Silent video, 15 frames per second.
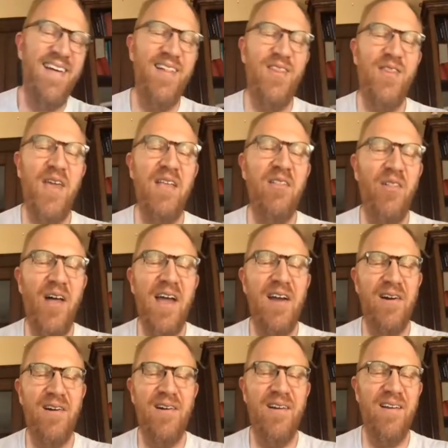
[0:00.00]
thin
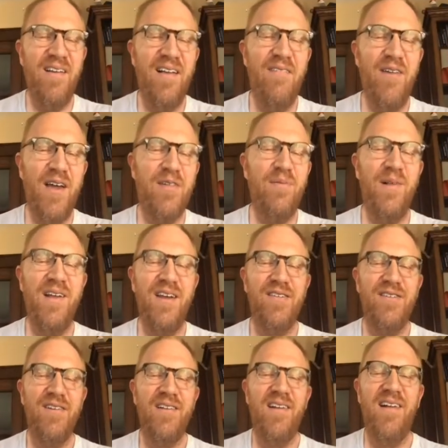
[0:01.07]
layer of
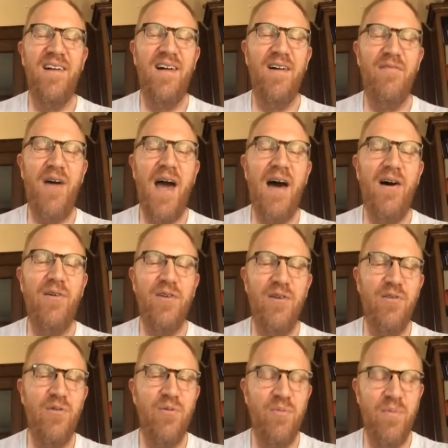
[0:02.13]
explanation of how
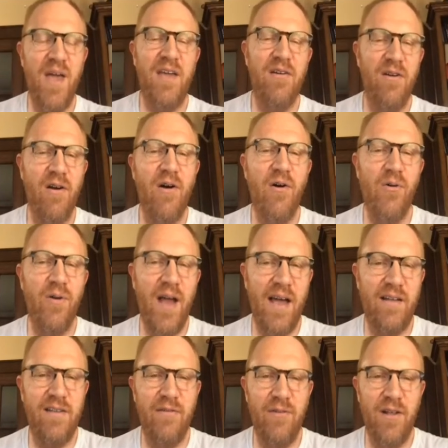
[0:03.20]
you make your own
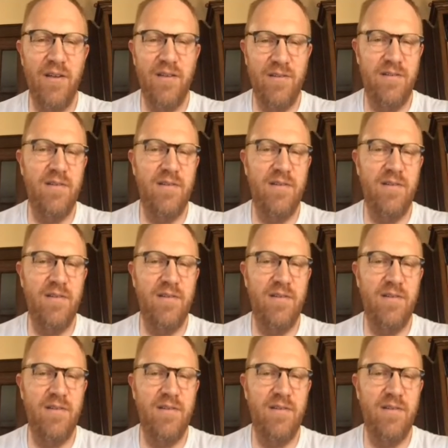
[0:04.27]
activity.